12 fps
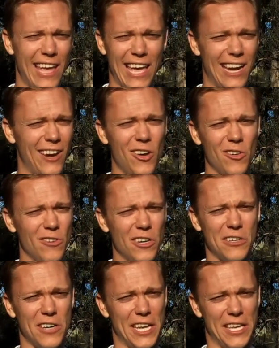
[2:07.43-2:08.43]
and I don't
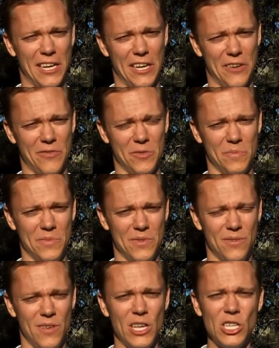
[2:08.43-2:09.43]
look like any of them.
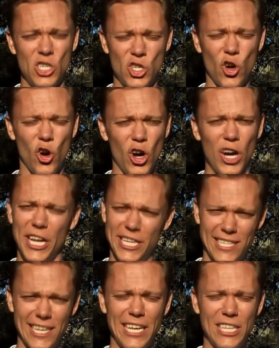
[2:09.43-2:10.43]
Sure, it's an